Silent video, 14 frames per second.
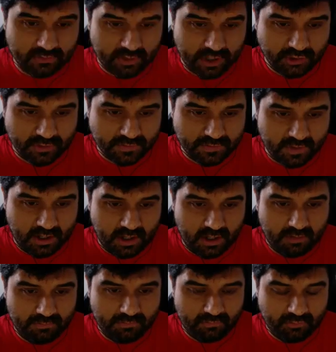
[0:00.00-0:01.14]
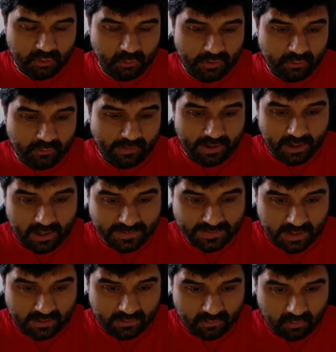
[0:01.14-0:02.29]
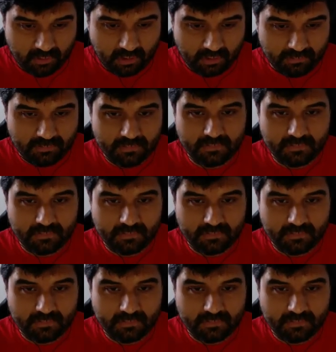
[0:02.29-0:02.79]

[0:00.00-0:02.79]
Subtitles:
treasures. Do you want to do that in hindsight, or?